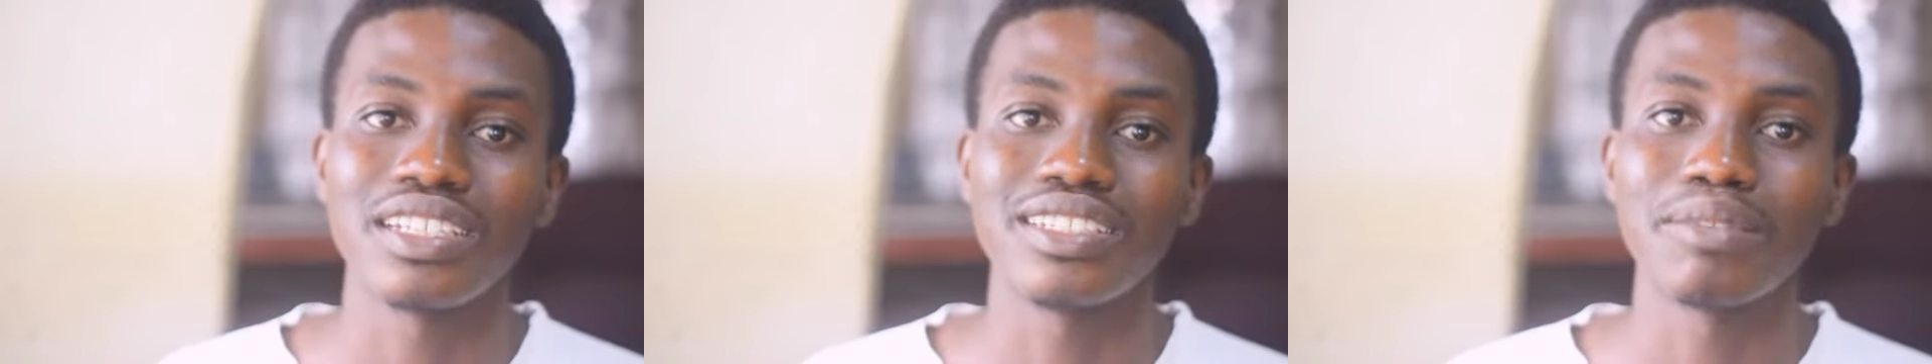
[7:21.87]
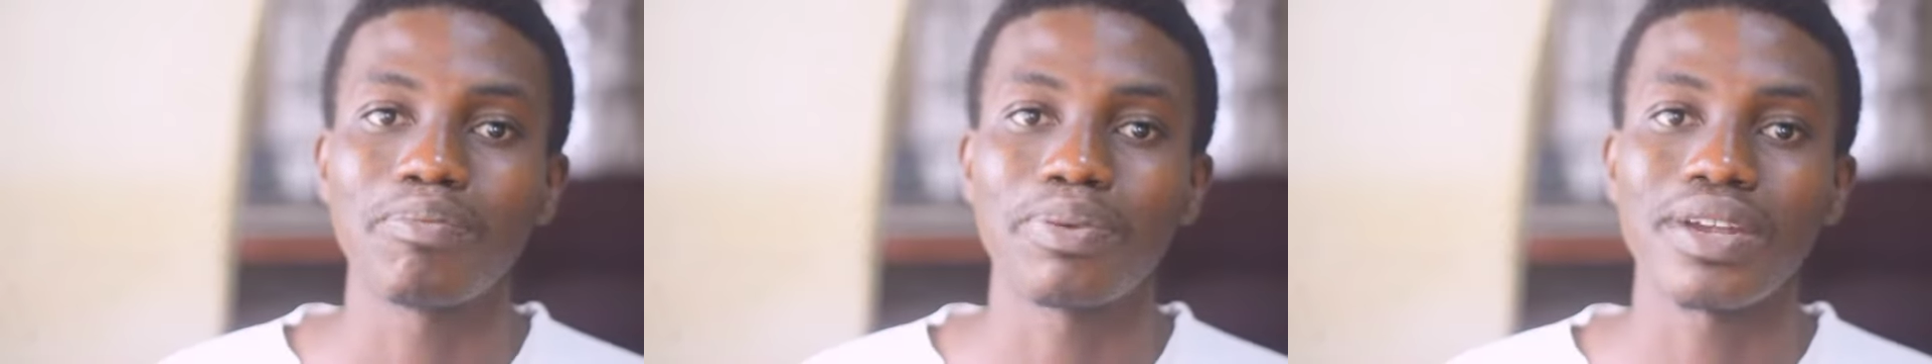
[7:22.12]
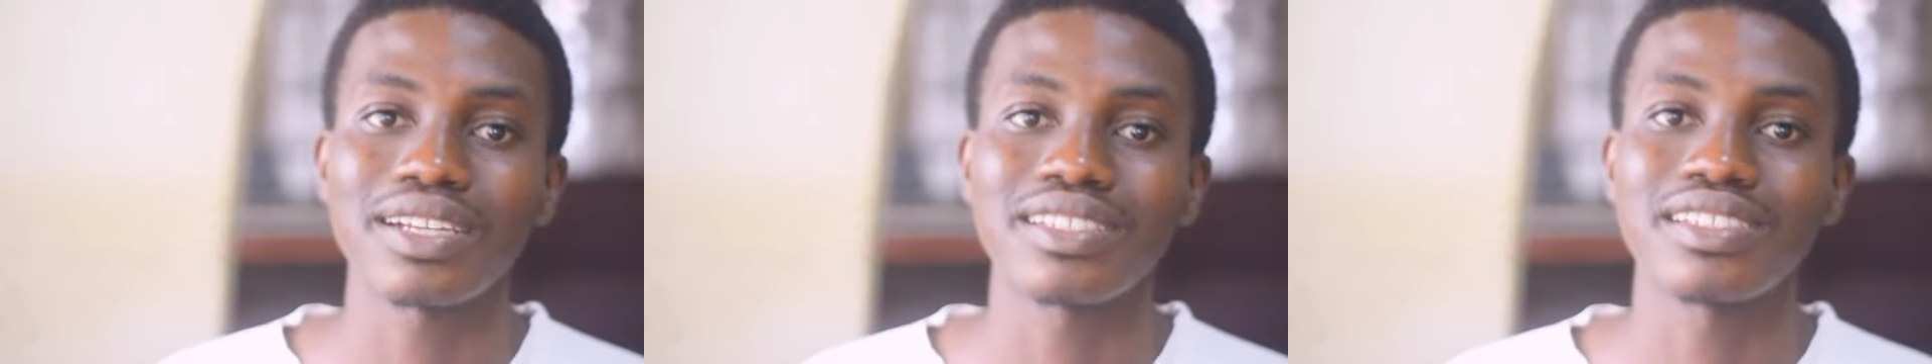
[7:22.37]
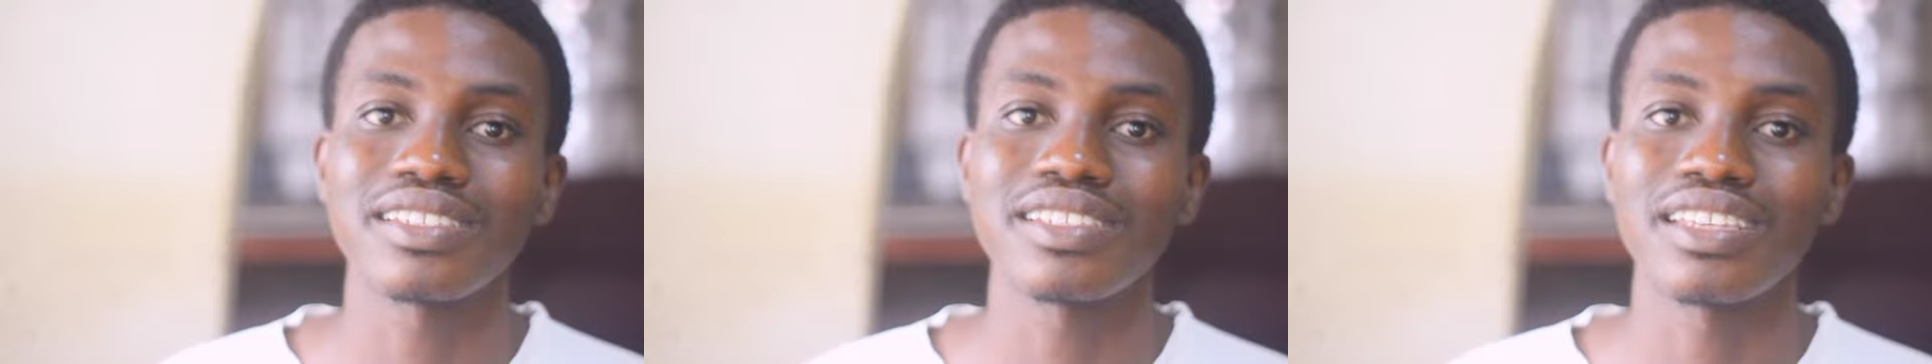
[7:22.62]
they
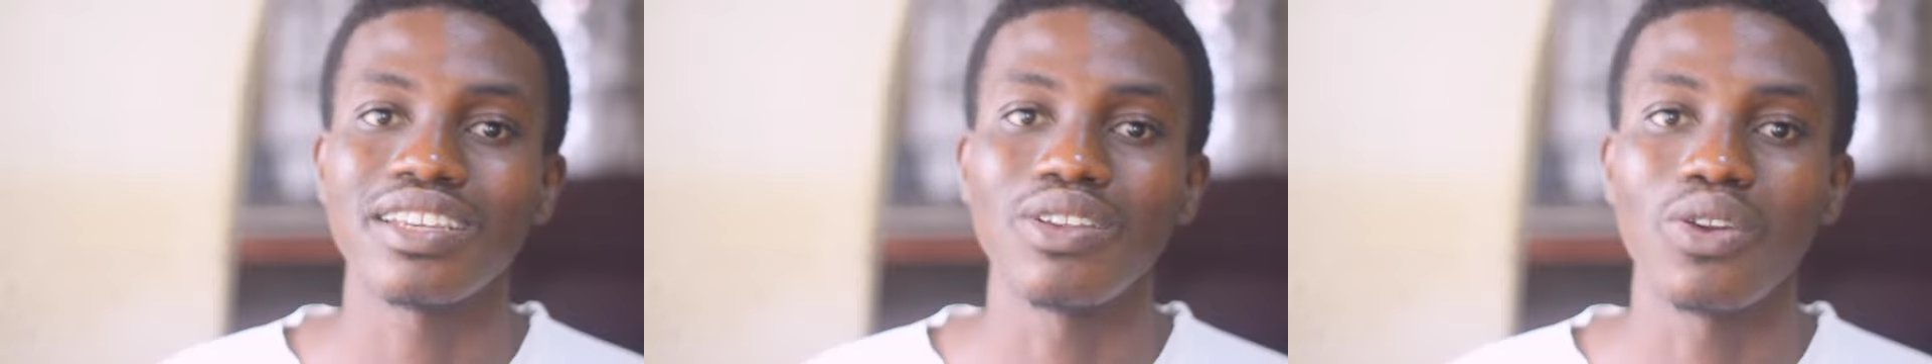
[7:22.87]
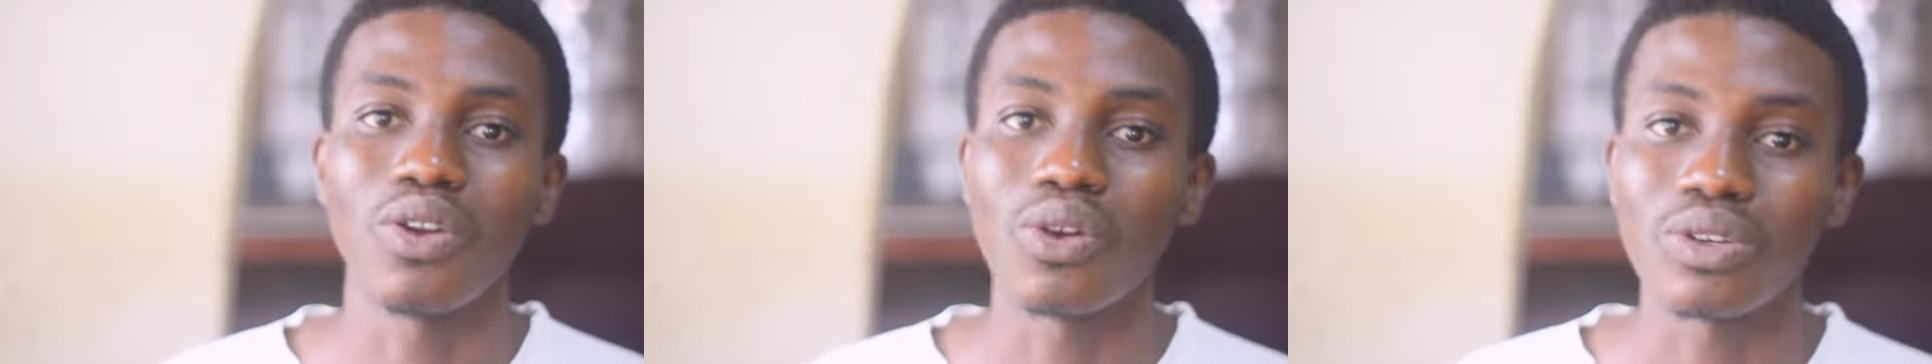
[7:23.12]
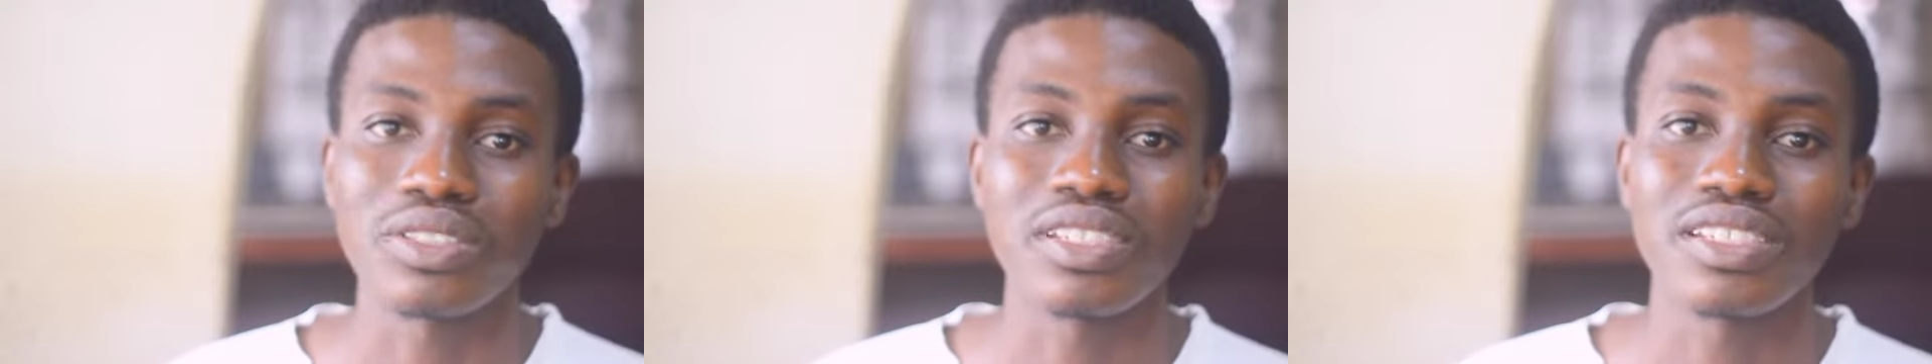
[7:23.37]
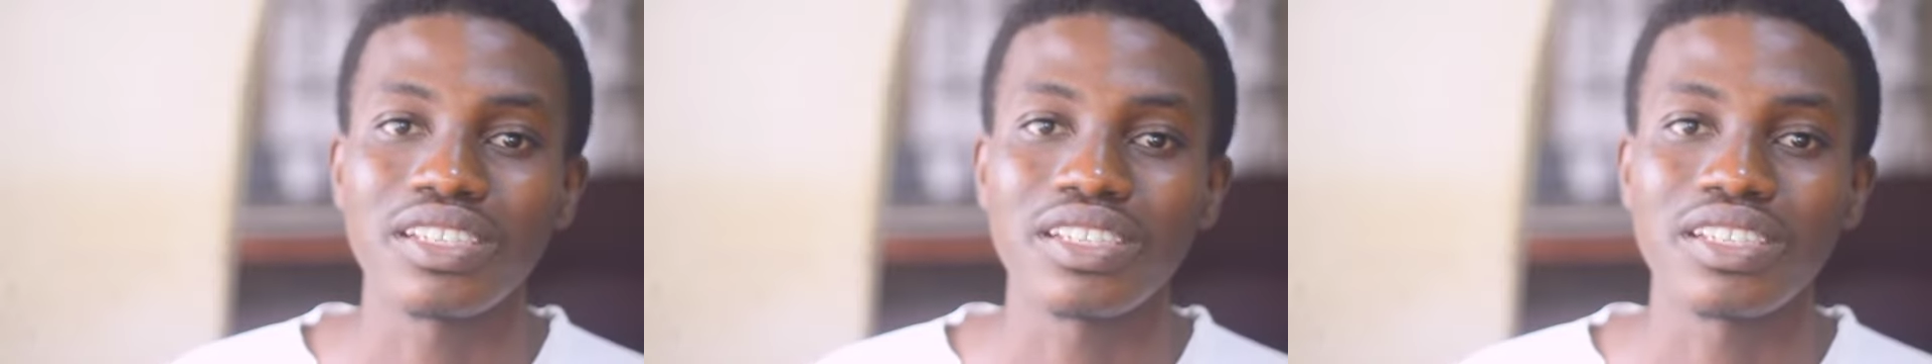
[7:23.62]
practice a lot.